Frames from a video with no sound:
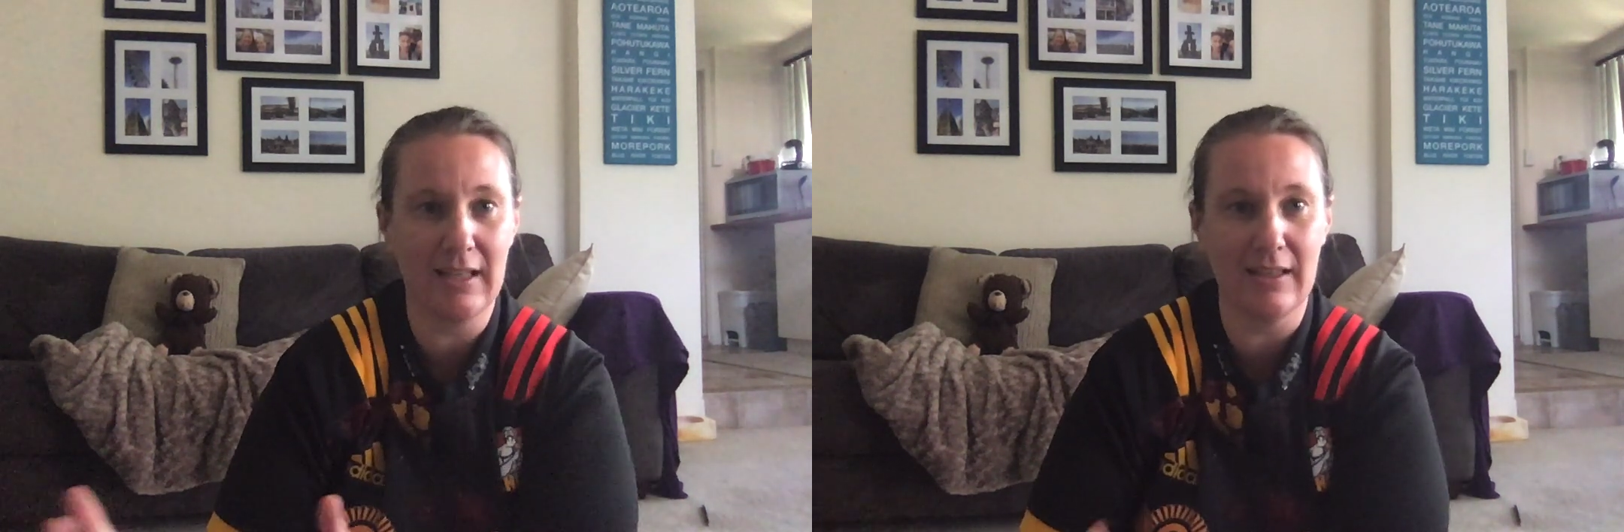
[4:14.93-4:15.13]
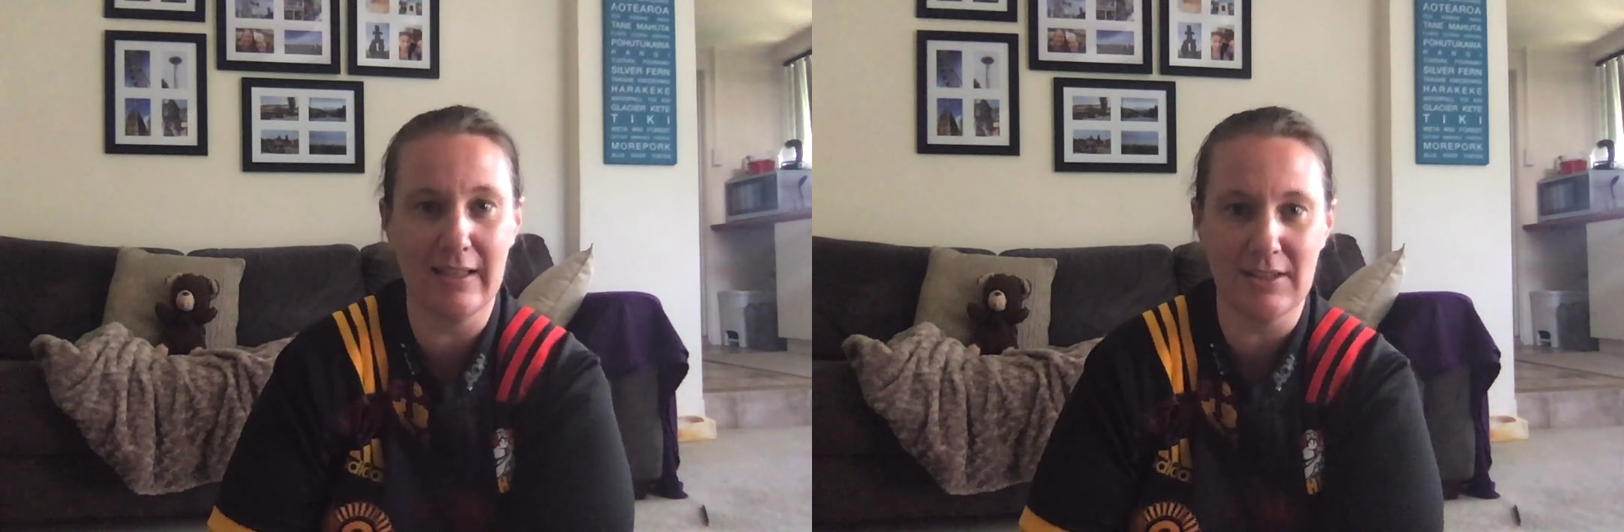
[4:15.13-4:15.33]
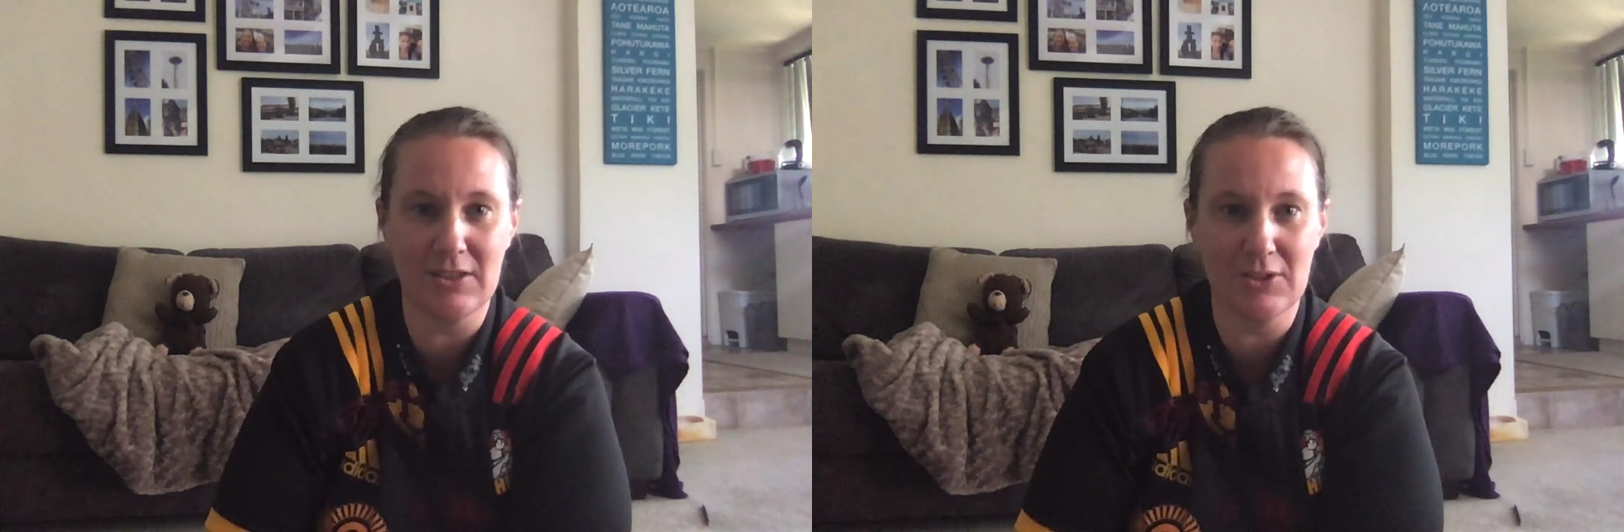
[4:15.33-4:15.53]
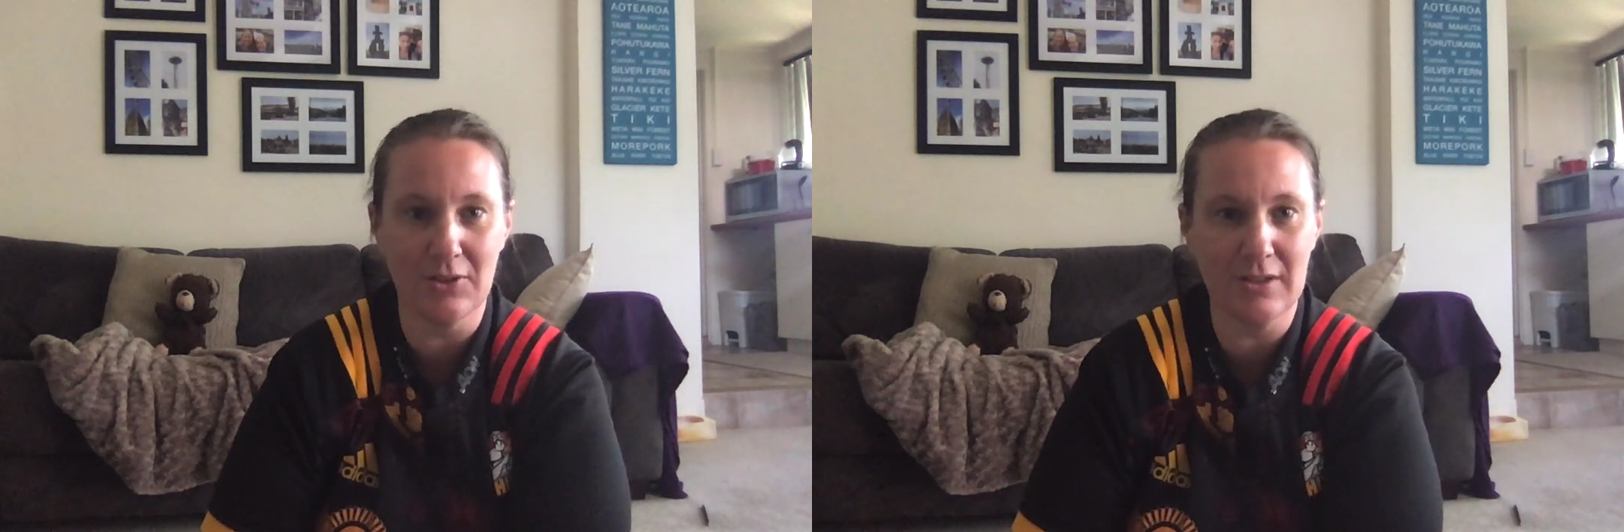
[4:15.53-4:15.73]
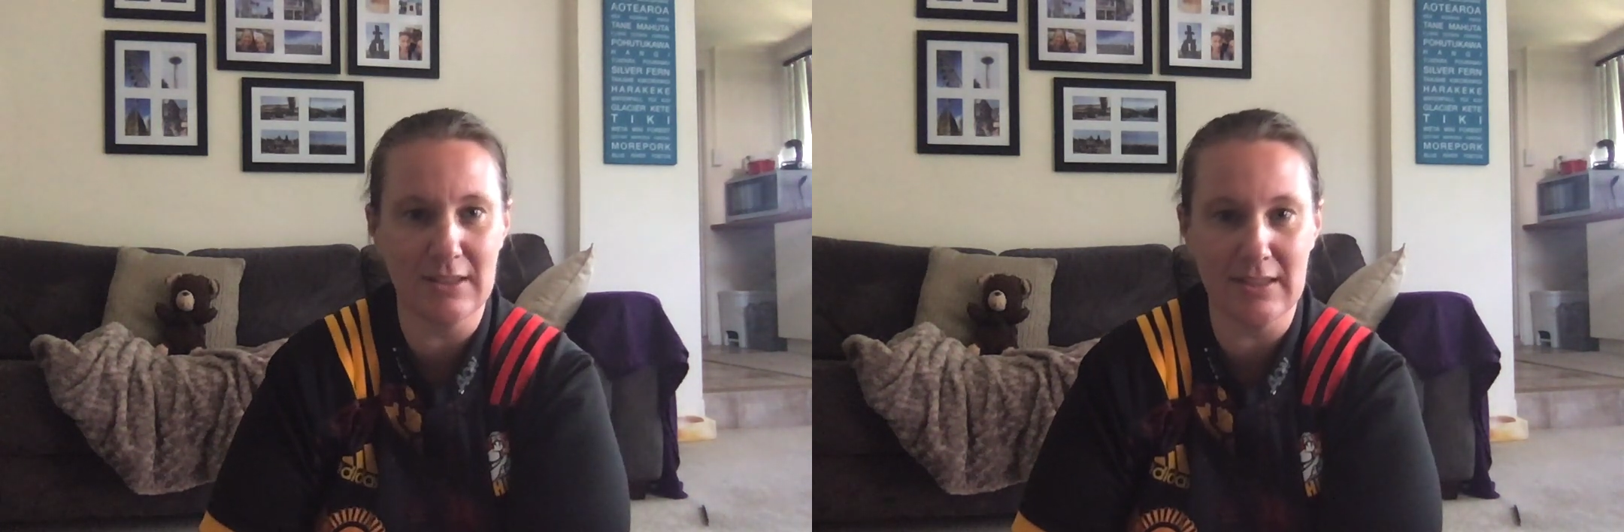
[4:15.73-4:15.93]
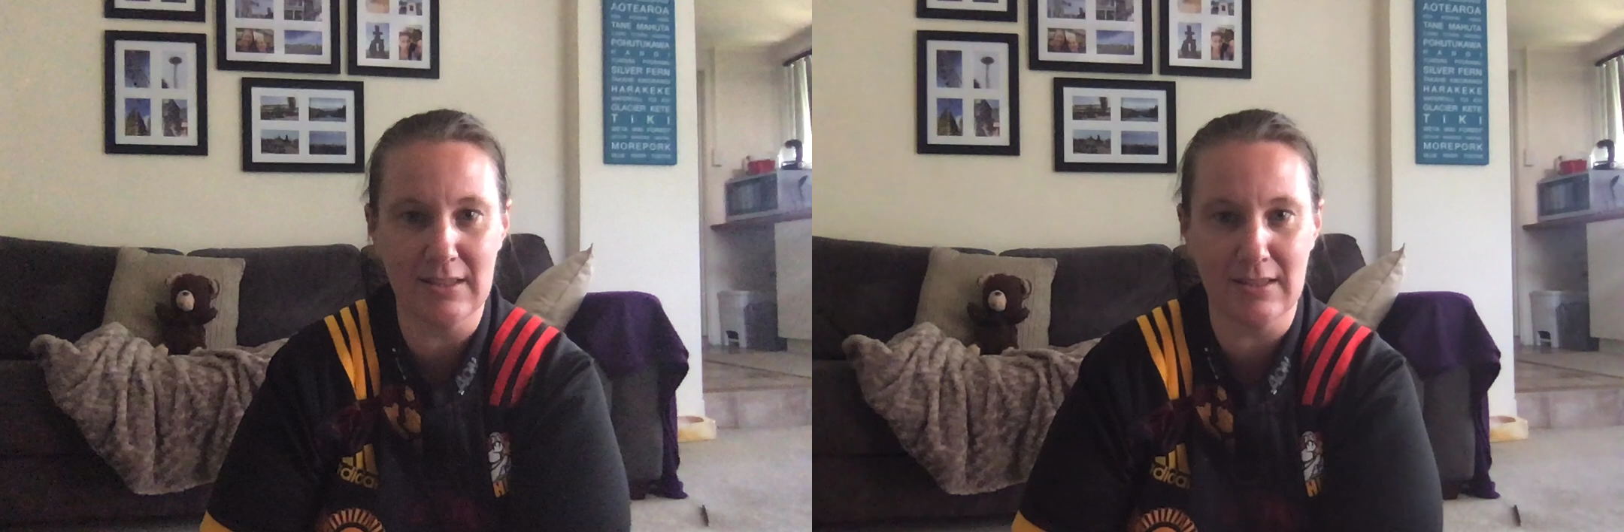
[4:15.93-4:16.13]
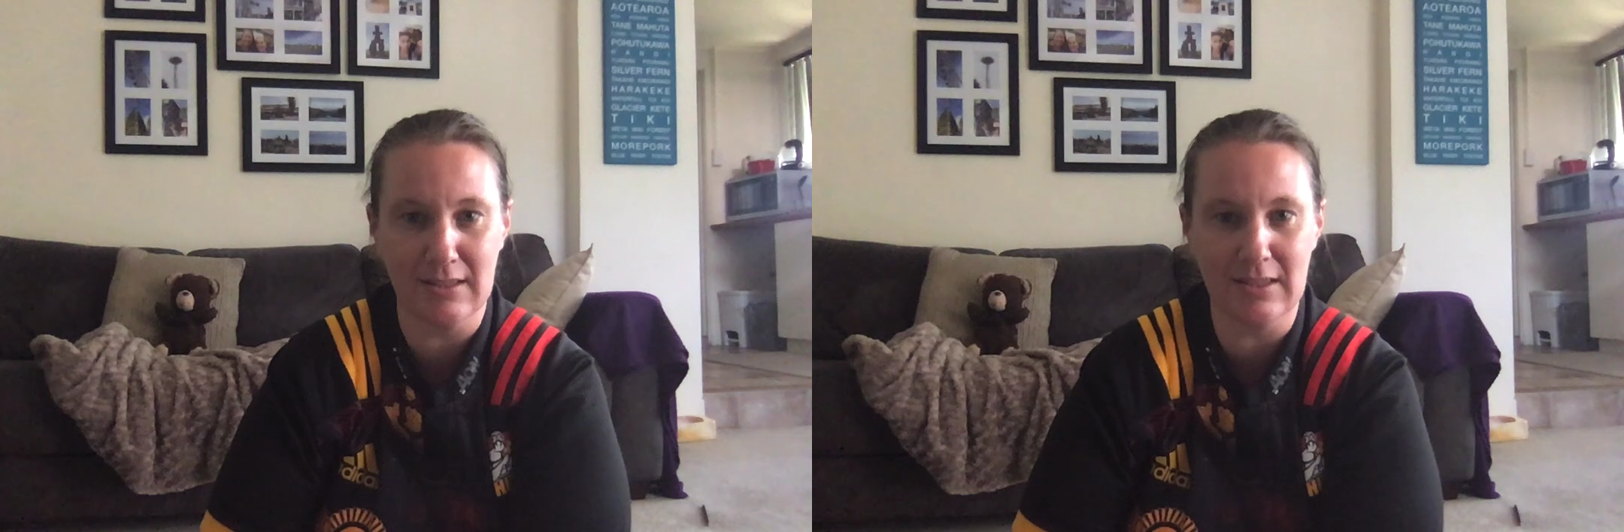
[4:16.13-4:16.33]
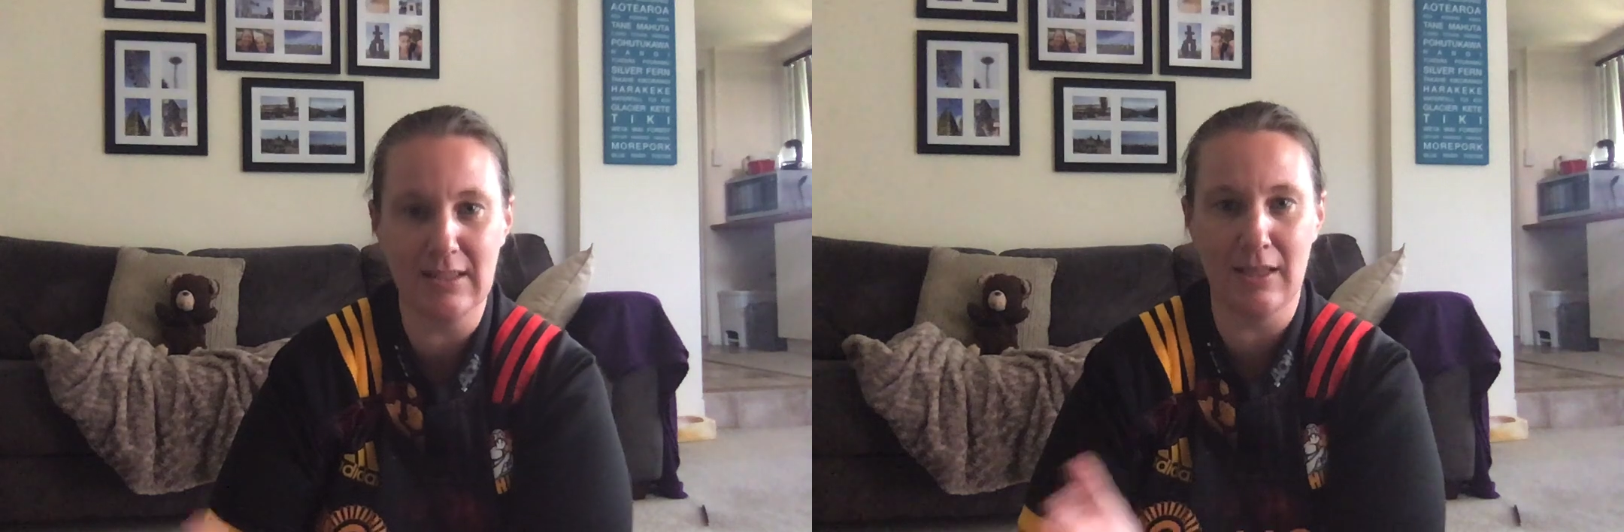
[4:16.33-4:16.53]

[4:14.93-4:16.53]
and less so that Jesus